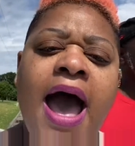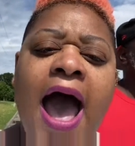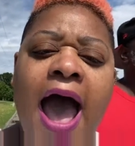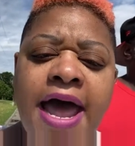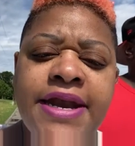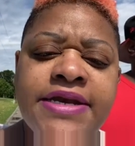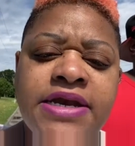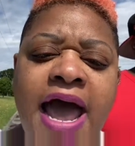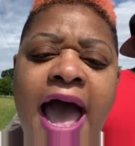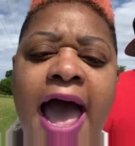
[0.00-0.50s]

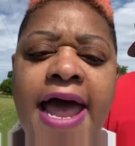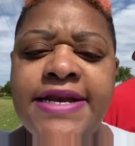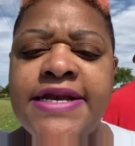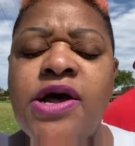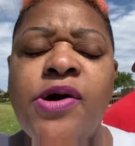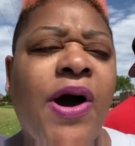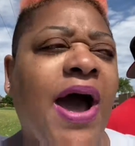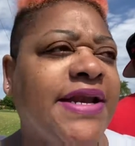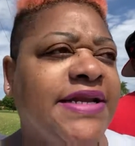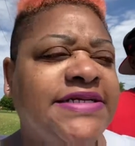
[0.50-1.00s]
I, I
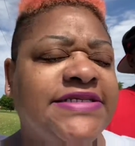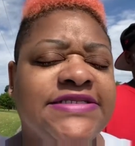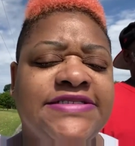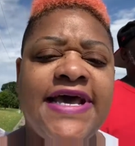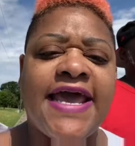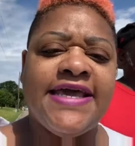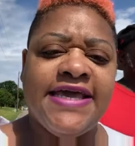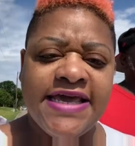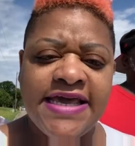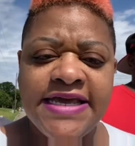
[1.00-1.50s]
know I need to
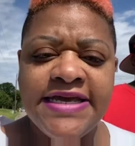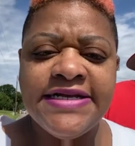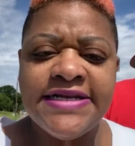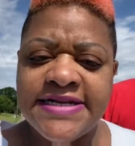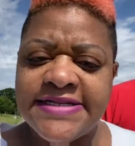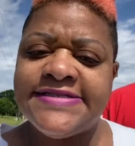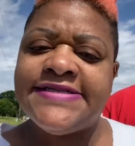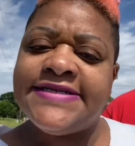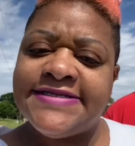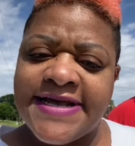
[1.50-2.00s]
take heed
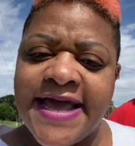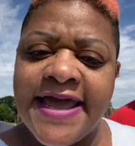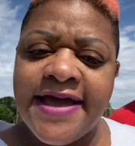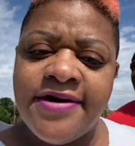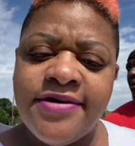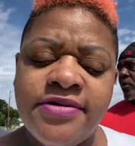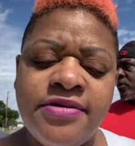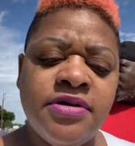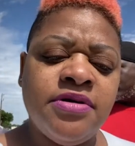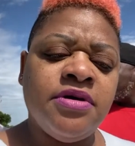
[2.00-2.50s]
and sit
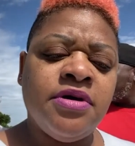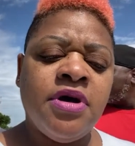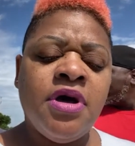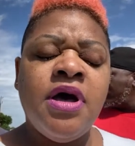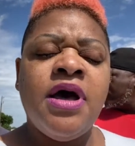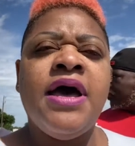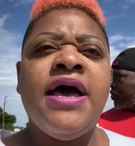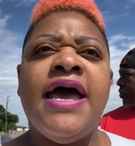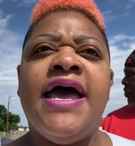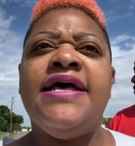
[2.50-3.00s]
down.
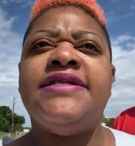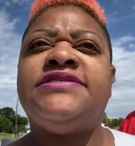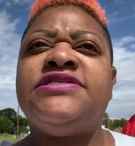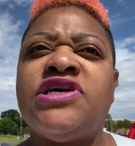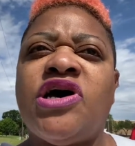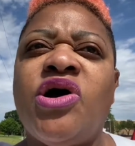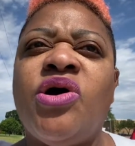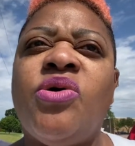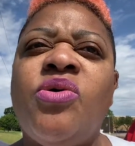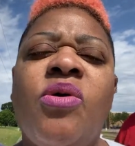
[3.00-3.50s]
And
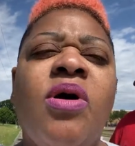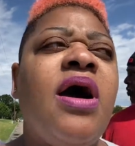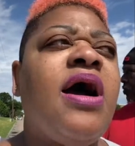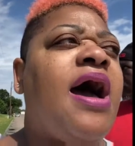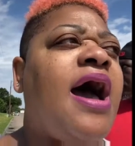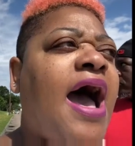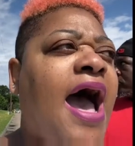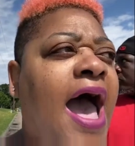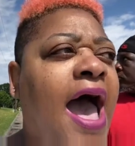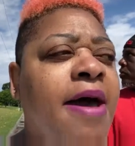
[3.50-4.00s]
so
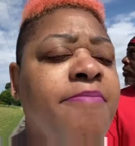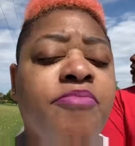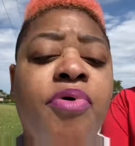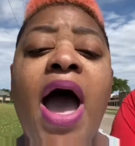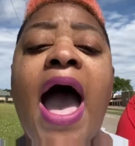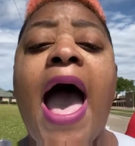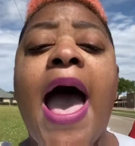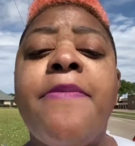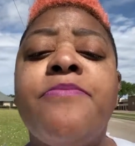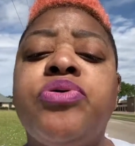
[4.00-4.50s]
I'm
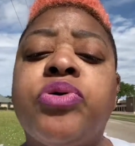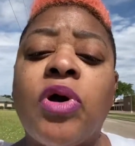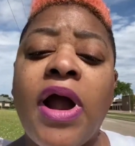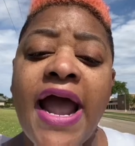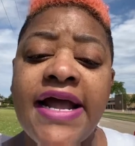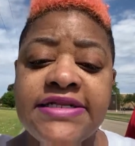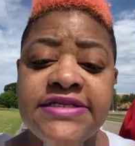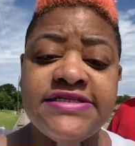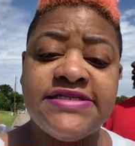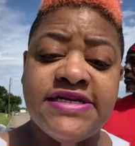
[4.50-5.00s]
I'm
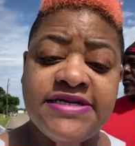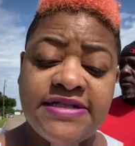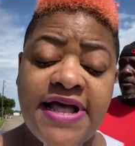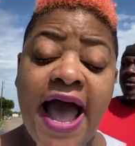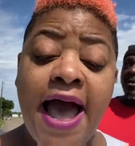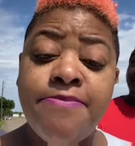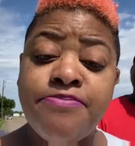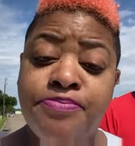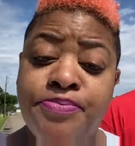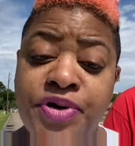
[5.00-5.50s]
practicing.
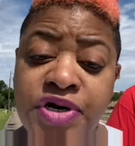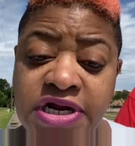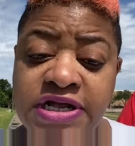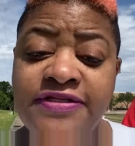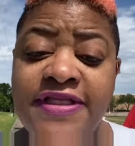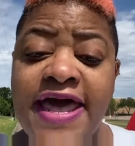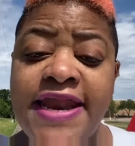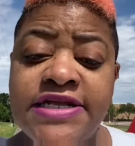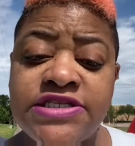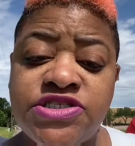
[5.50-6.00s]
I'm putting
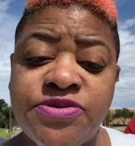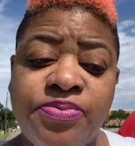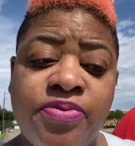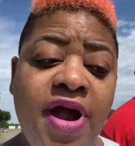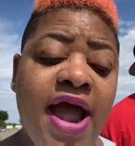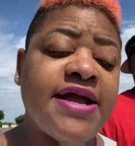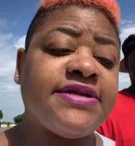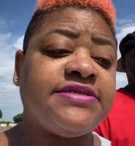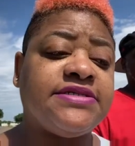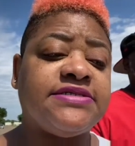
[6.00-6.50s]
that into
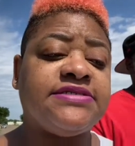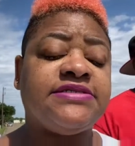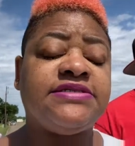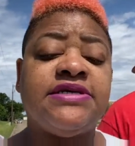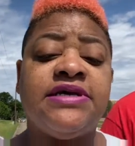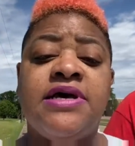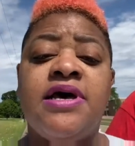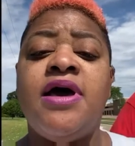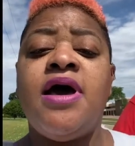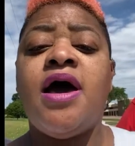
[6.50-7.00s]

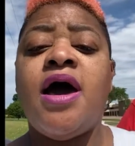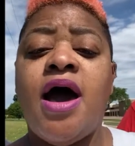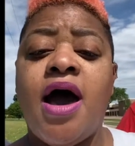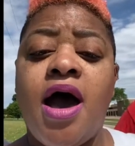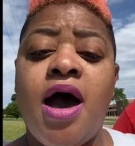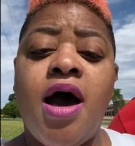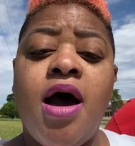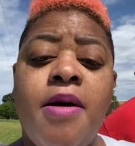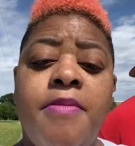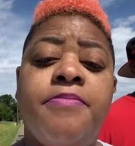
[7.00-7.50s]
practice
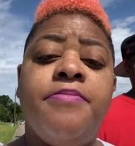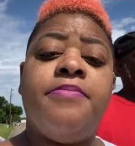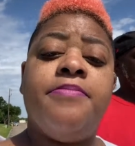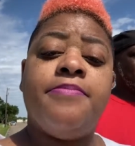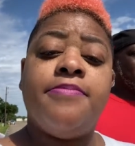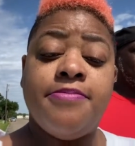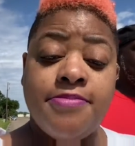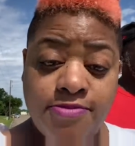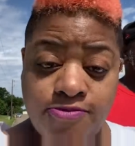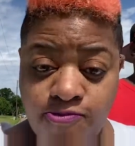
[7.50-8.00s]

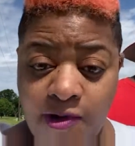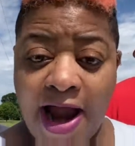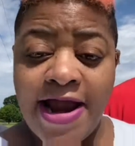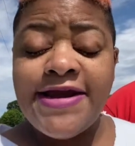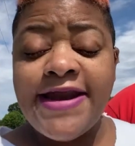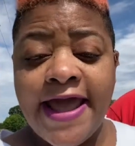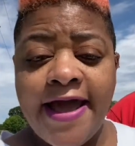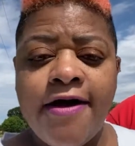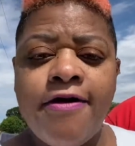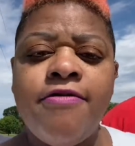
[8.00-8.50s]
um, right
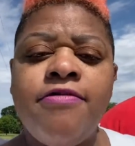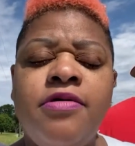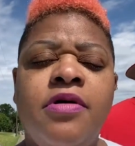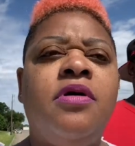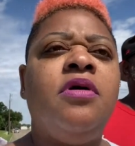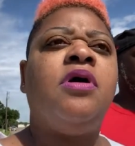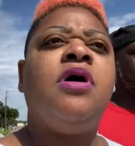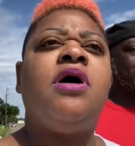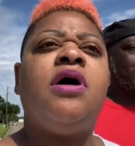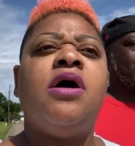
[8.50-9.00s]
now.
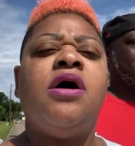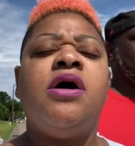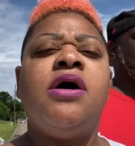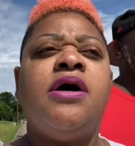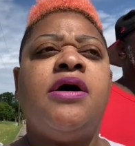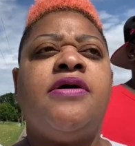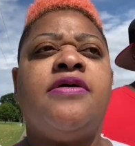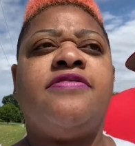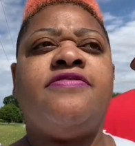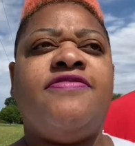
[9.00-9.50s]

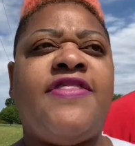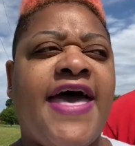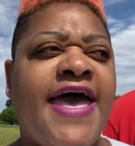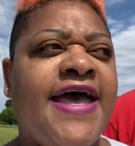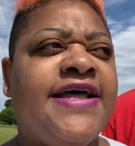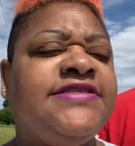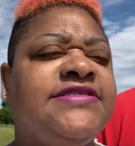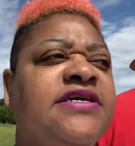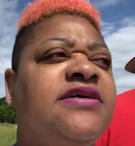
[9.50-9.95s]
That